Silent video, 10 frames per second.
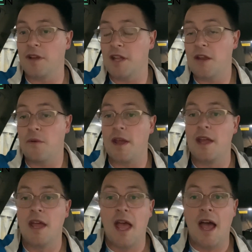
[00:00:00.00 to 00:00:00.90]
Anyway,
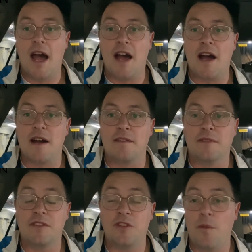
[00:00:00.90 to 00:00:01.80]

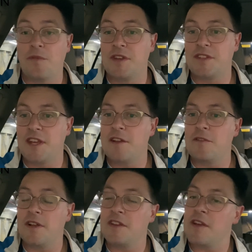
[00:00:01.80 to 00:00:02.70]
let's hopefully see
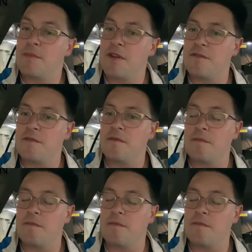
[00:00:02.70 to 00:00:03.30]
a bit of